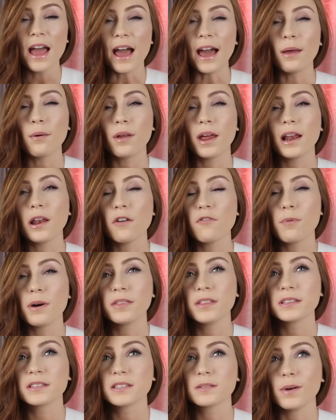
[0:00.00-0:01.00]
And what I love
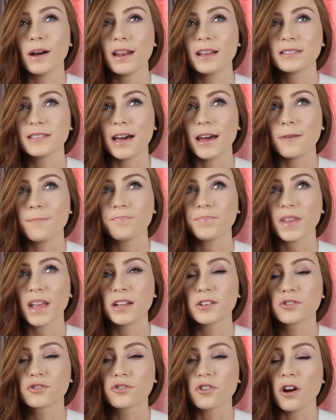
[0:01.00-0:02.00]
about this as well is that
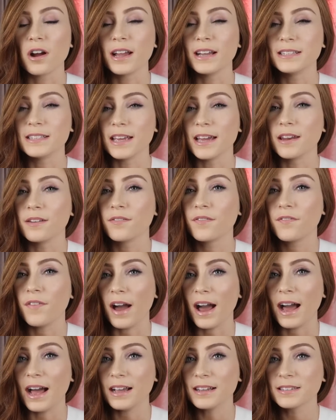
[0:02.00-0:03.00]
it dries in
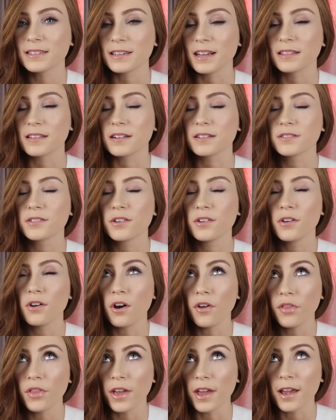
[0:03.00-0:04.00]
fast. Like, there's
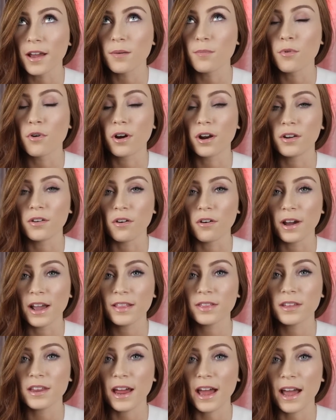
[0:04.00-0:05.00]
nothing more
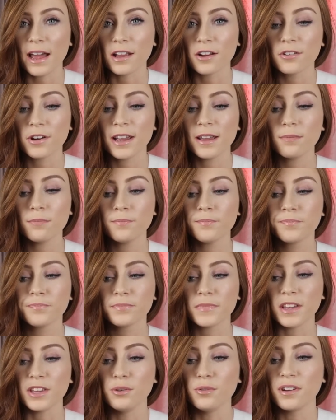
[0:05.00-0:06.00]
annoying than a hand cream
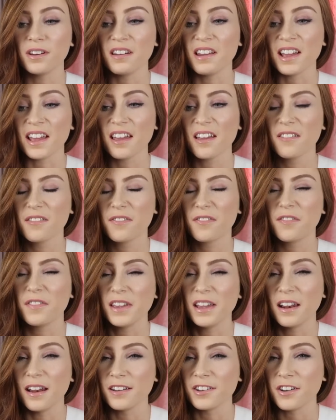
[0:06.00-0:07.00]
that you can like
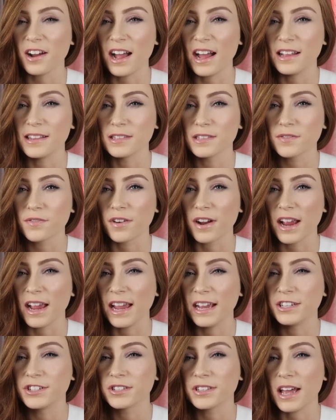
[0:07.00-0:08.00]
feel on your hands for
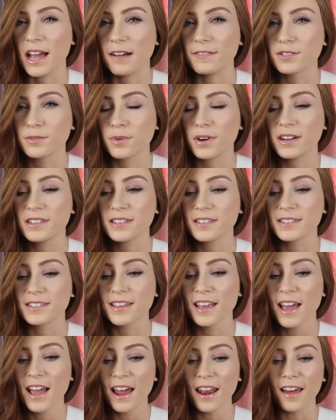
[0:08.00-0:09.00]
ages afterwards, because
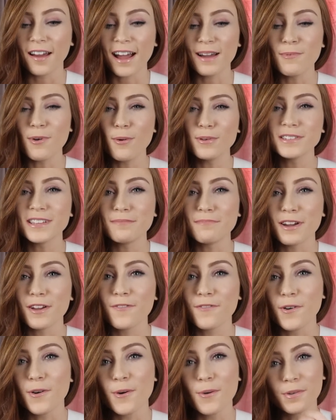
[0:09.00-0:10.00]
like, I'm always on
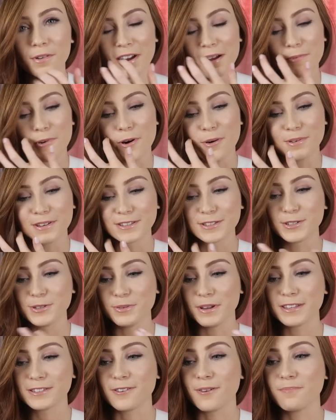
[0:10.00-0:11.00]
my phone or I'm always
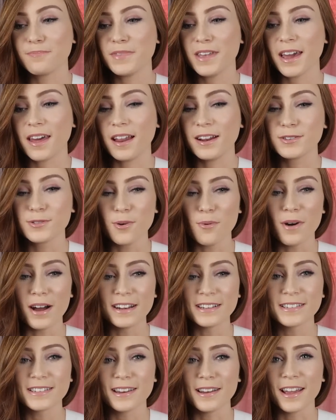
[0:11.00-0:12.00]
doing something, and I don't
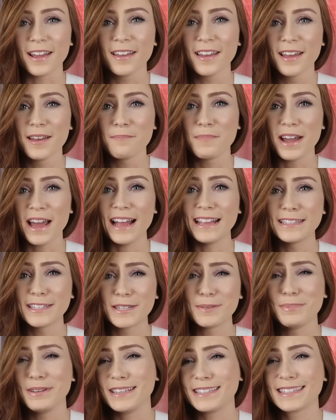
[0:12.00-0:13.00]
want to like my hands
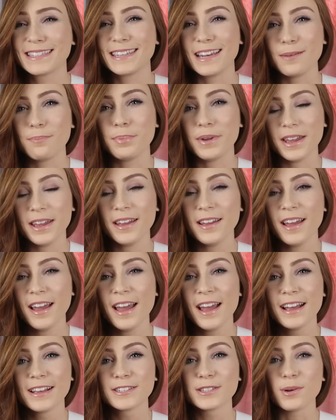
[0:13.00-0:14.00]
to be slippy,
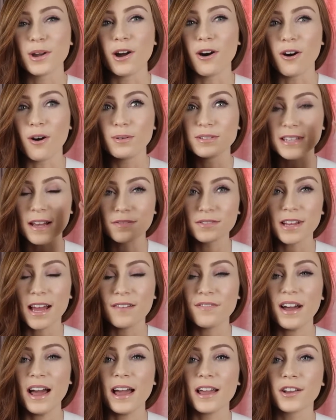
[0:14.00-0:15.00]
so I always have to
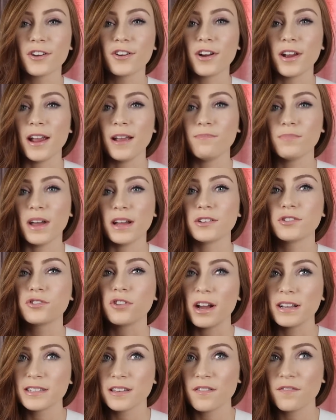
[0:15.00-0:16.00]
have a hand cream that
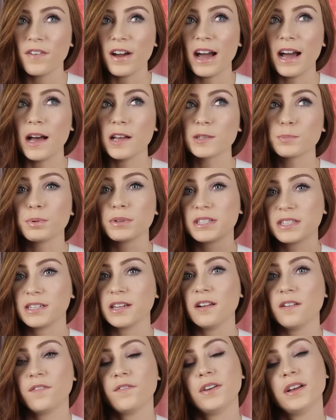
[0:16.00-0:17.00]
dries in fast but
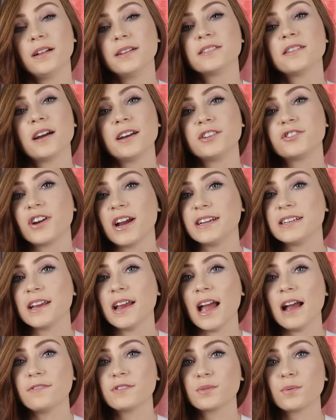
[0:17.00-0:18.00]
still feels hydrating
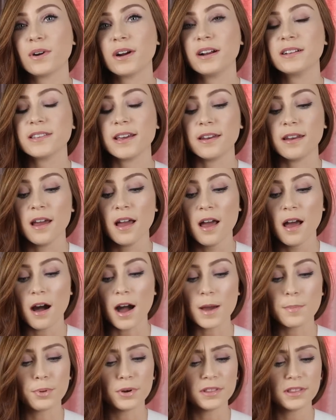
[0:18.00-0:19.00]
afterwards. And
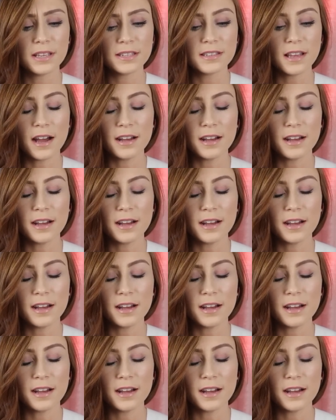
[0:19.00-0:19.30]
I put this